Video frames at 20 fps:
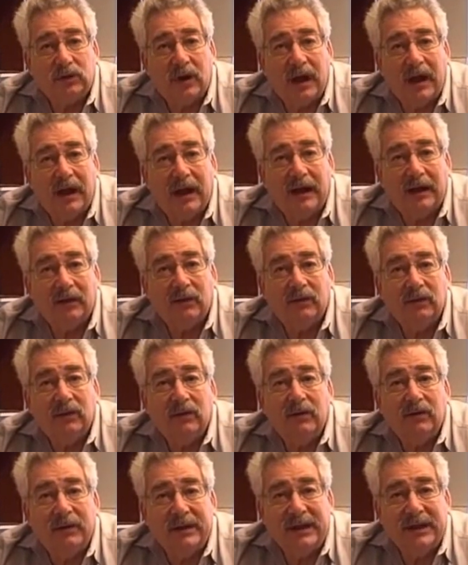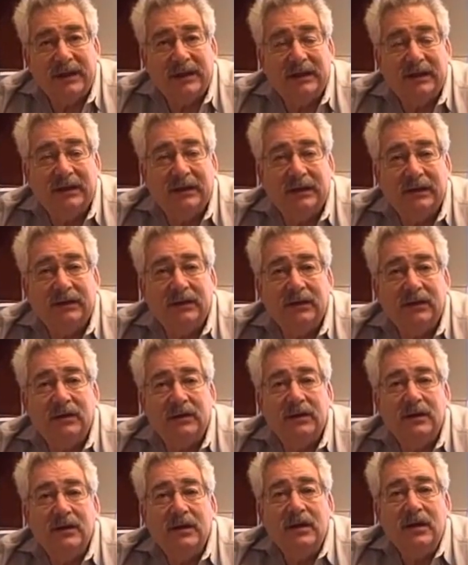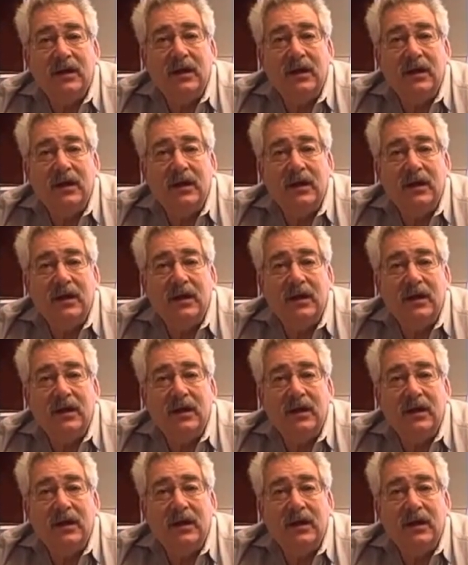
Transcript: trial in